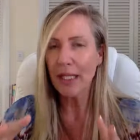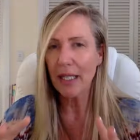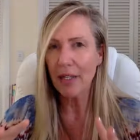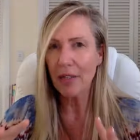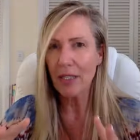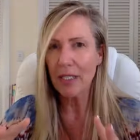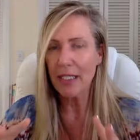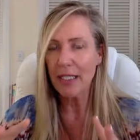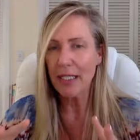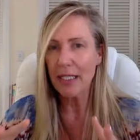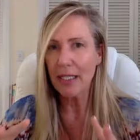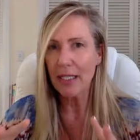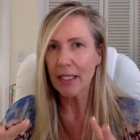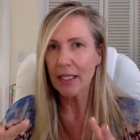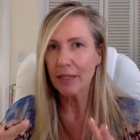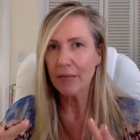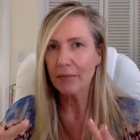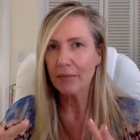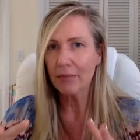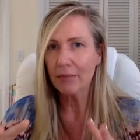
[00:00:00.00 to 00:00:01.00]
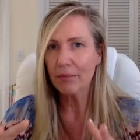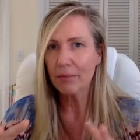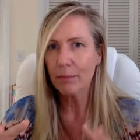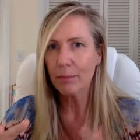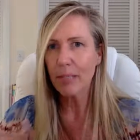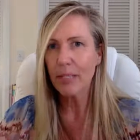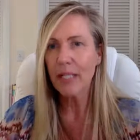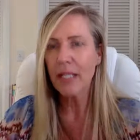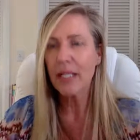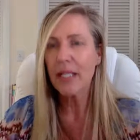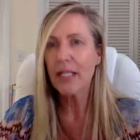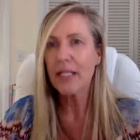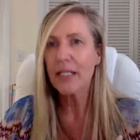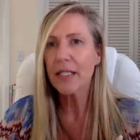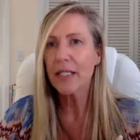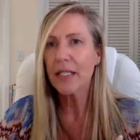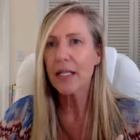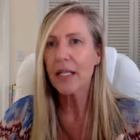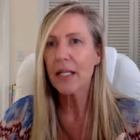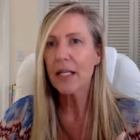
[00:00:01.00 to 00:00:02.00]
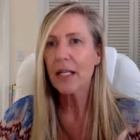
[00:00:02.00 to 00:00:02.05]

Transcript: guarantee it, because